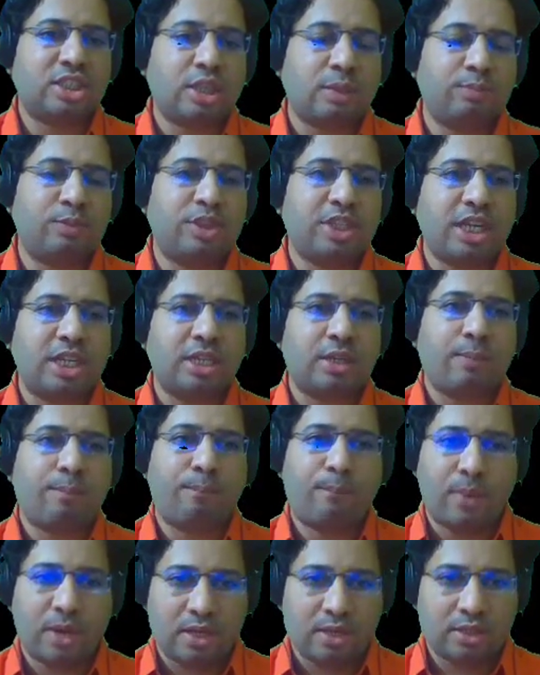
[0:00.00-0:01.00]
subject
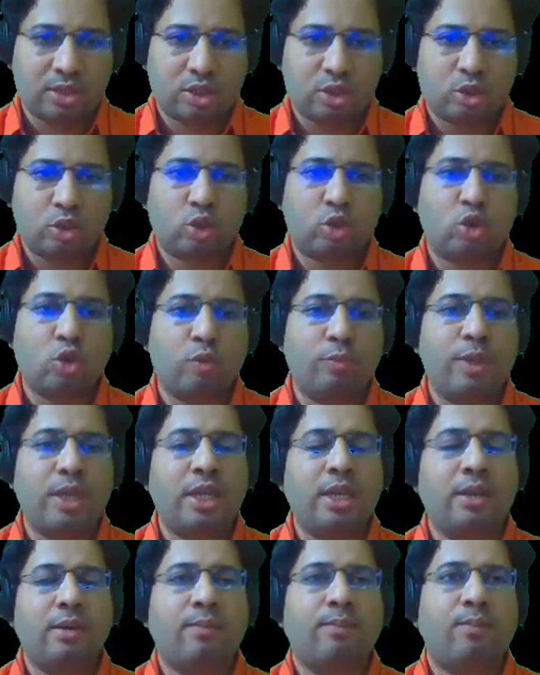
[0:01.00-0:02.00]
plus to
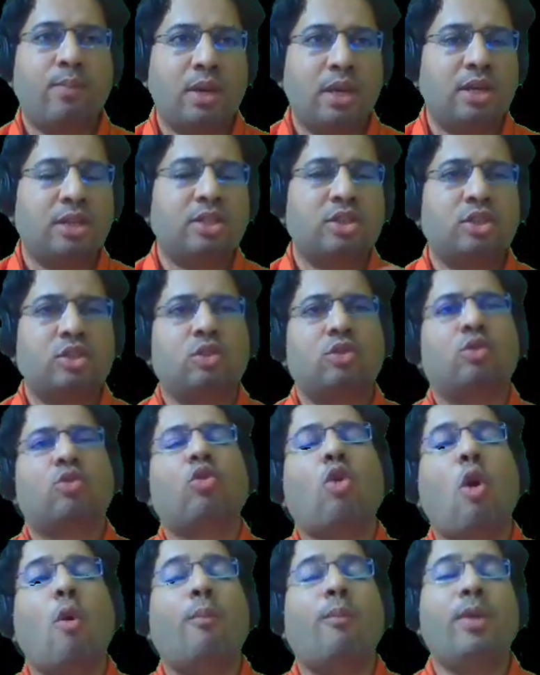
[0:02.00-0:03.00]
be plus
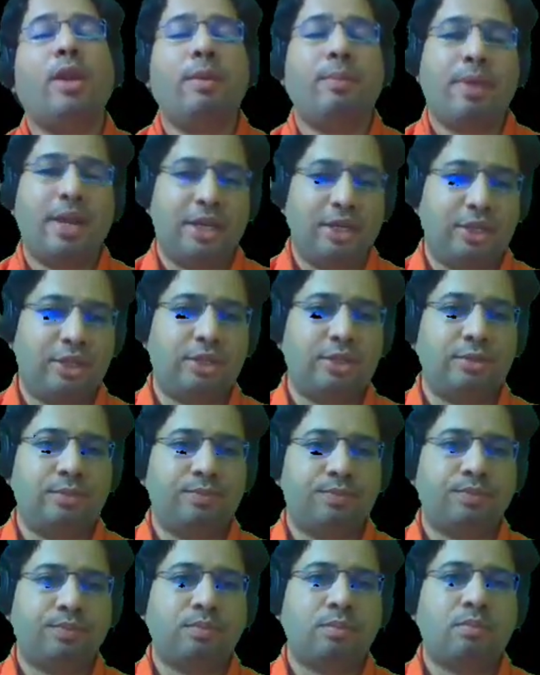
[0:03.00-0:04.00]
complement.
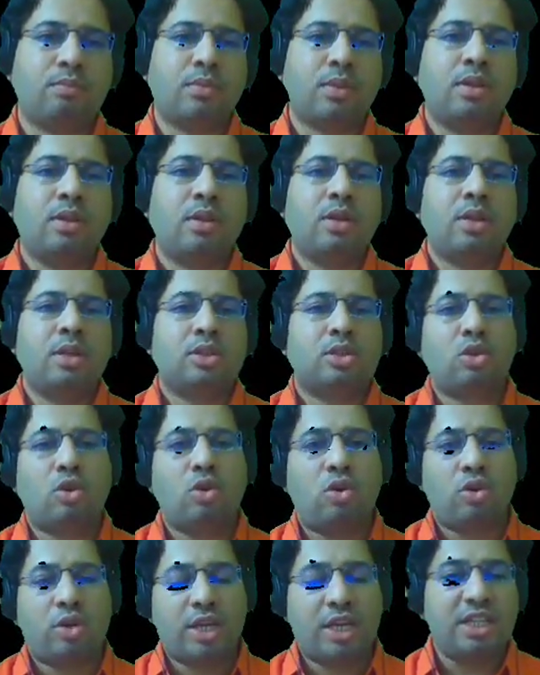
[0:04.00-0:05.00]

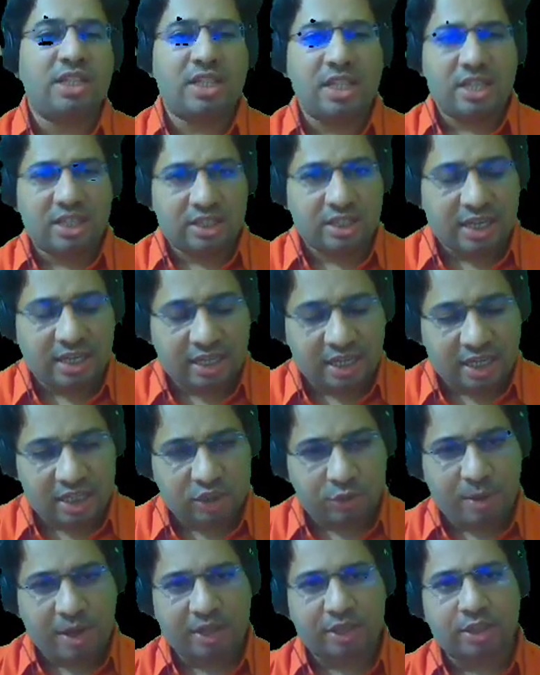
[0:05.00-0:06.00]
So in this
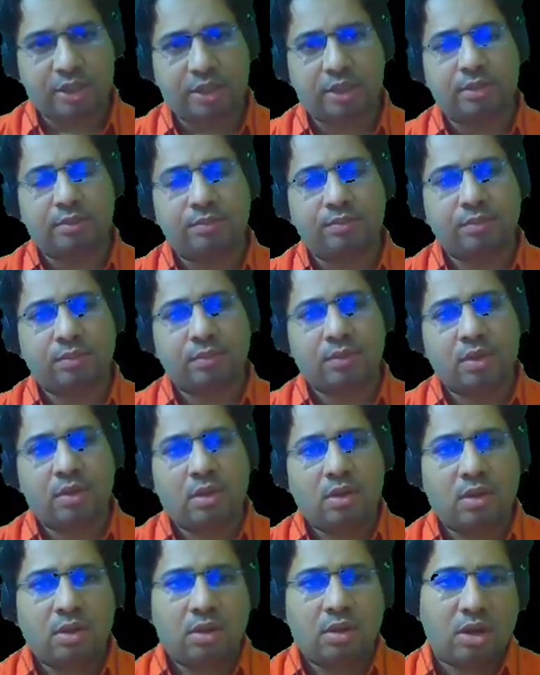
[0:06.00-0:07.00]
sentence pattern,
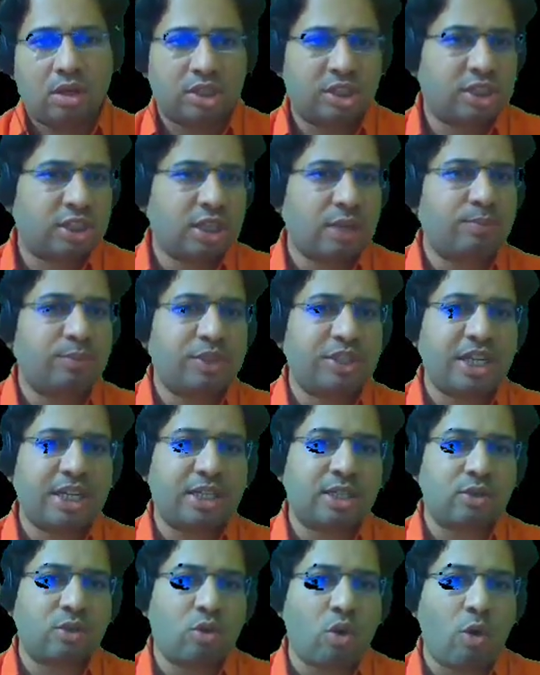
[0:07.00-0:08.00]
a
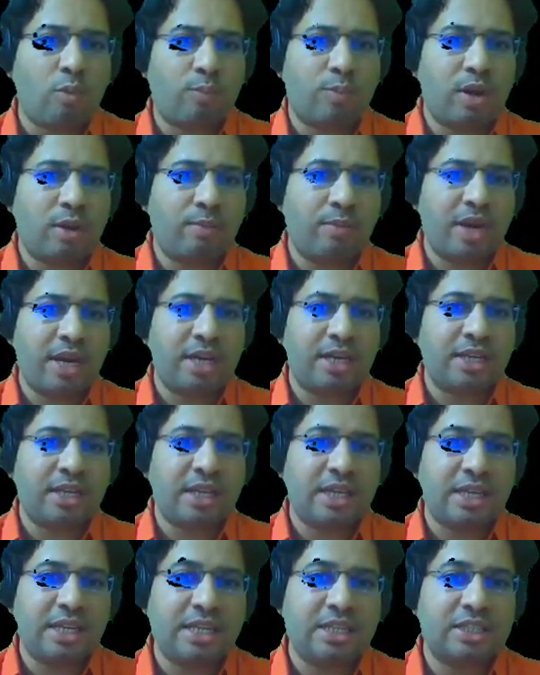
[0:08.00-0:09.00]
subject complement
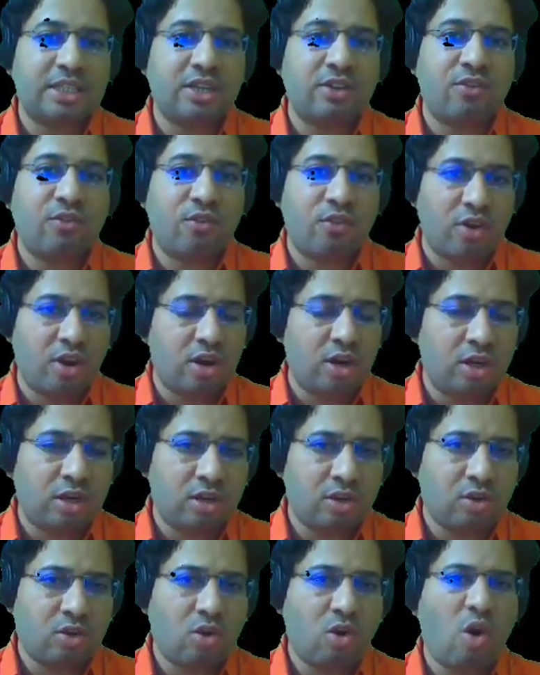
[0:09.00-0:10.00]
is a word
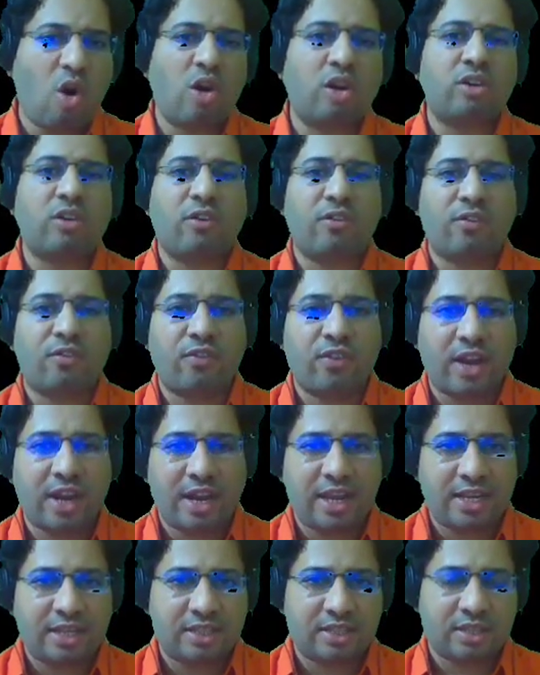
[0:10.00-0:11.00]
or a
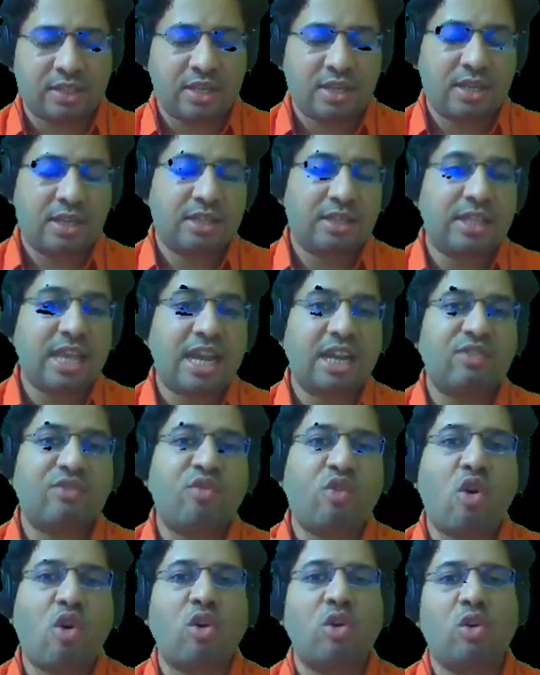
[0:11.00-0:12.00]
phrase that
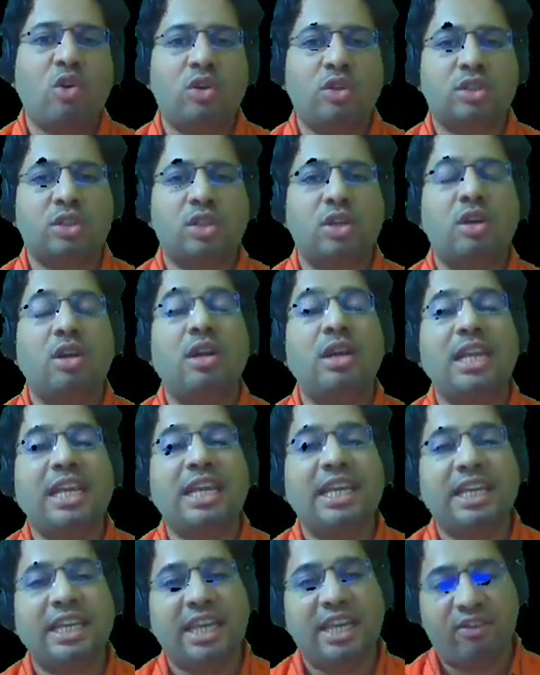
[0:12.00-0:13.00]
follows a
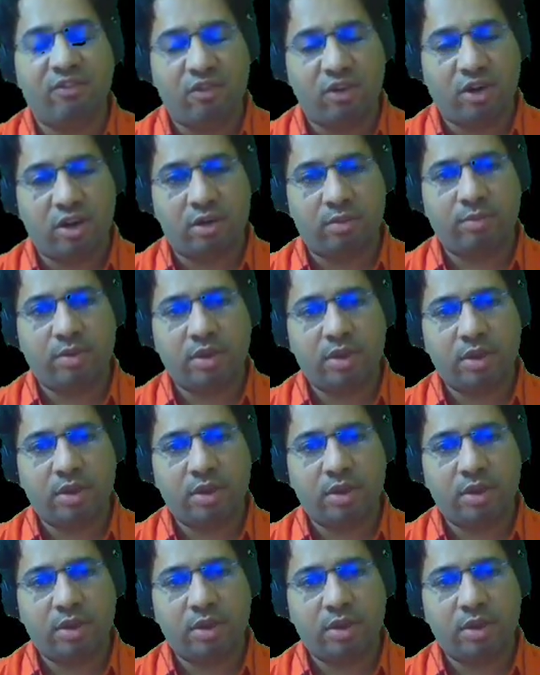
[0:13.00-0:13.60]
linking verb